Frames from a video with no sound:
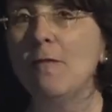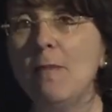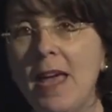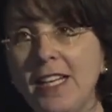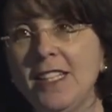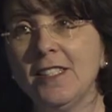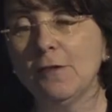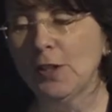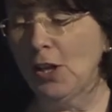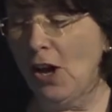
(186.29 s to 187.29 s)
many
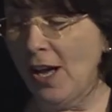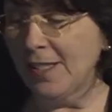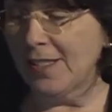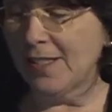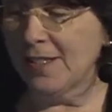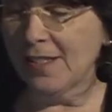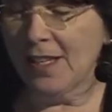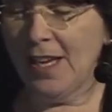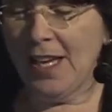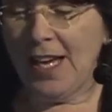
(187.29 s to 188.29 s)
different causes,
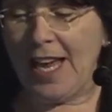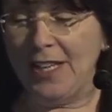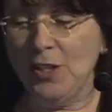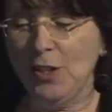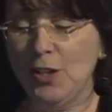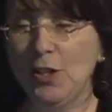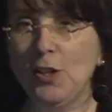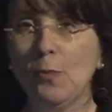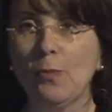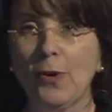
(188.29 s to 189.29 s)
and
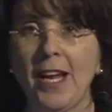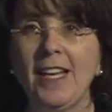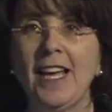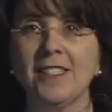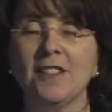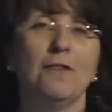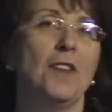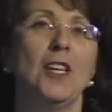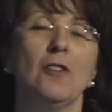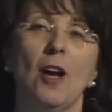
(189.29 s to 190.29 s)
your brain has to
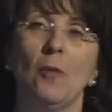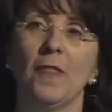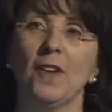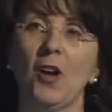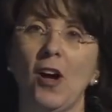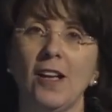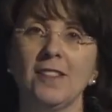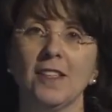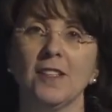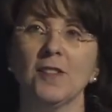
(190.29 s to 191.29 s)
figure out what the
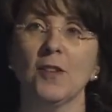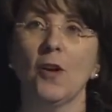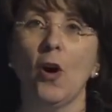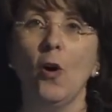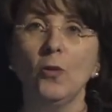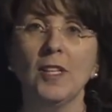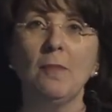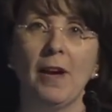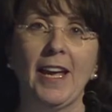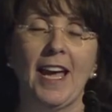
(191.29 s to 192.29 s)
cause is
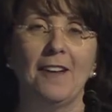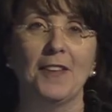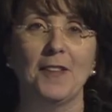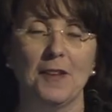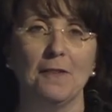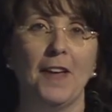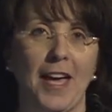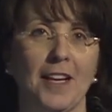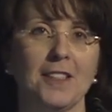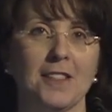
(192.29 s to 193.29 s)
only by having the
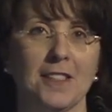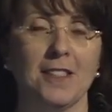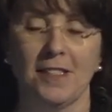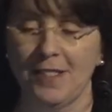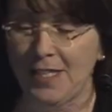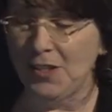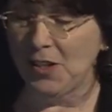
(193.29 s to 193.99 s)
effect, the sensation